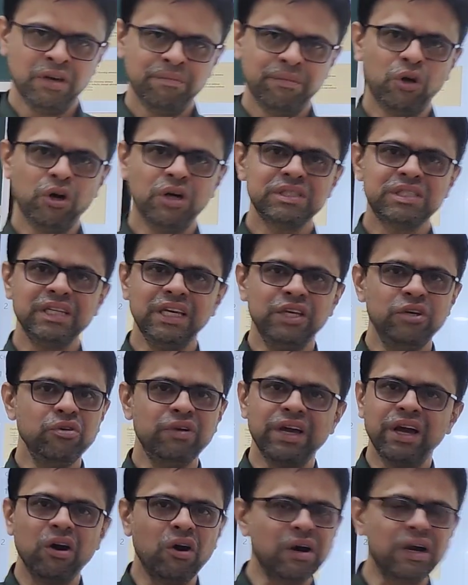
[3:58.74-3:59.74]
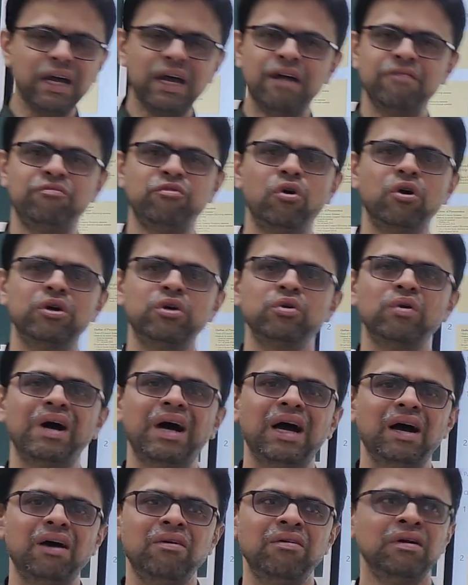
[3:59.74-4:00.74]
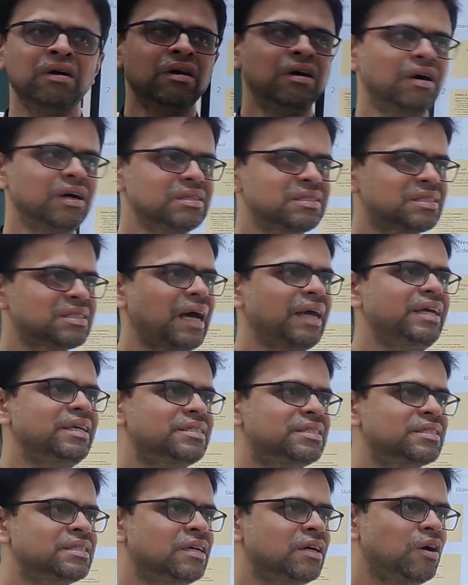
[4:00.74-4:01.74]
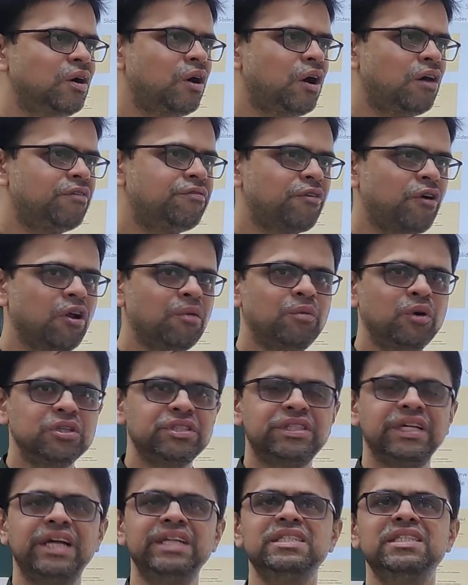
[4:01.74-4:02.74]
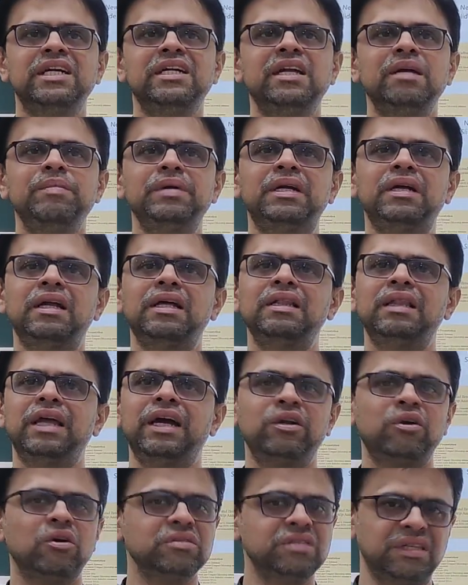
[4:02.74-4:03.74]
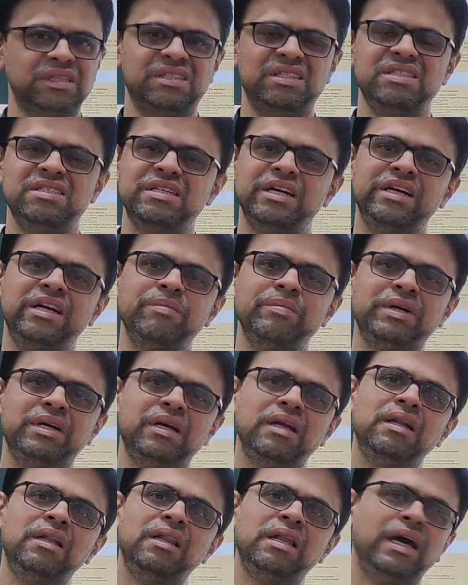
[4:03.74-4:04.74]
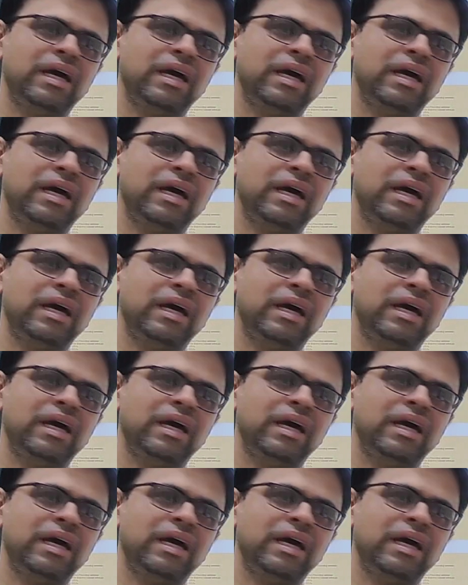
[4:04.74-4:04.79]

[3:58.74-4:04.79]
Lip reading: because see, you cannot afford to have a size of almost 10 centimeter in length or 16 centimeter in